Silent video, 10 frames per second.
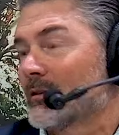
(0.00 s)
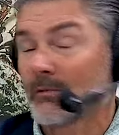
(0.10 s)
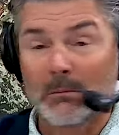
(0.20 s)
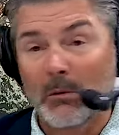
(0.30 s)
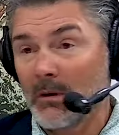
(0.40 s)
If
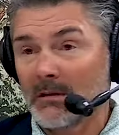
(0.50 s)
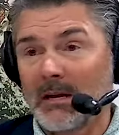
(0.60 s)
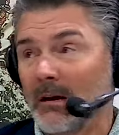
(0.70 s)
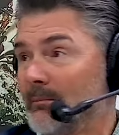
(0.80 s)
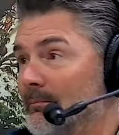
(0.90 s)
someone wants to
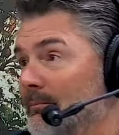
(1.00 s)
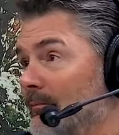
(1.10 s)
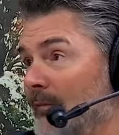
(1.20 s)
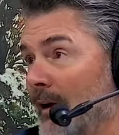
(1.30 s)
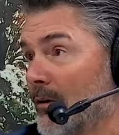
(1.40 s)
take a
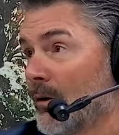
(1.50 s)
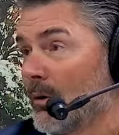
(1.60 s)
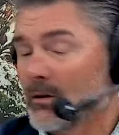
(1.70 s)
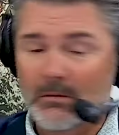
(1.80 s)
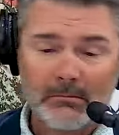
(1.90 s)
vendor
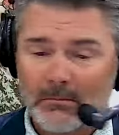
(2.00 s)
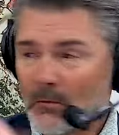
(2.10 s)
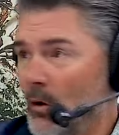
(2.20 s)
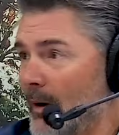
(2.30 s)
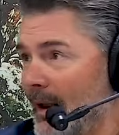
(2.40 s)
course,
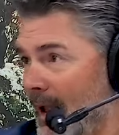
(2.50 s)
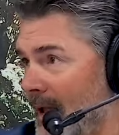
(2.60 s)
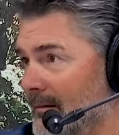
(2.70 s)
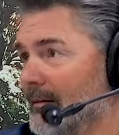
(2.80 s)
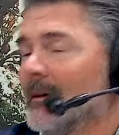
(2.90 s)
go right
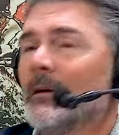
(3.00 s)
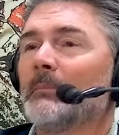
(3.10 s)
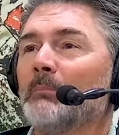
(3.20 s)
ahead.